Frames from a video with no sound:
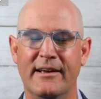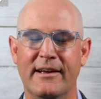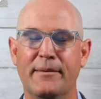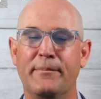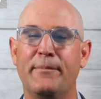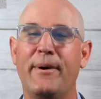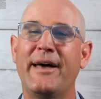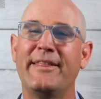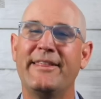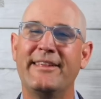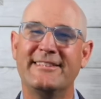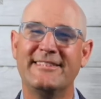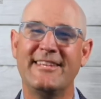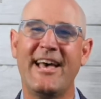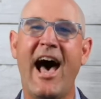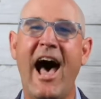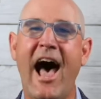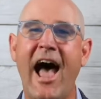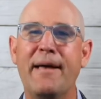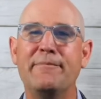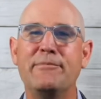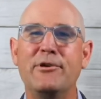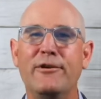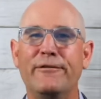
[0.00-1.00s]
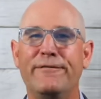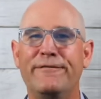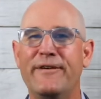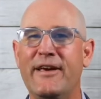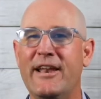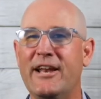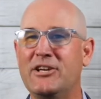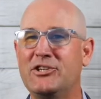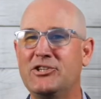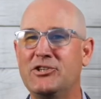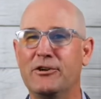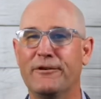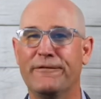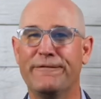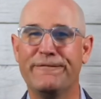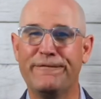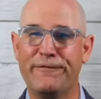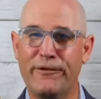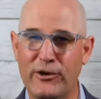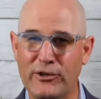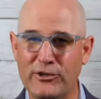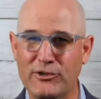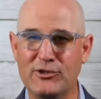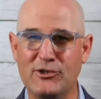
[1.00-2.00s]
By the time you finish your
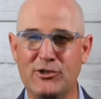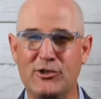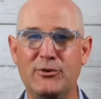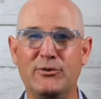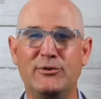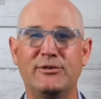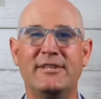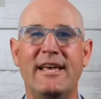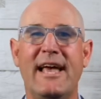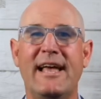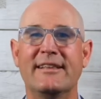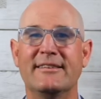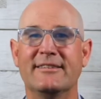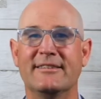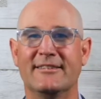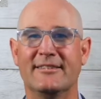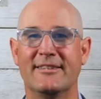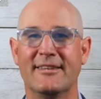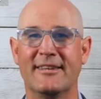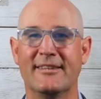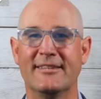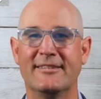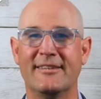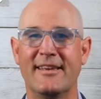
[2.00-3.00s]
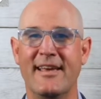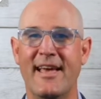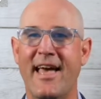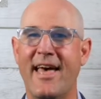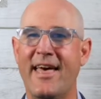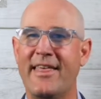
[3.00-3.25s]
first 2 sentences,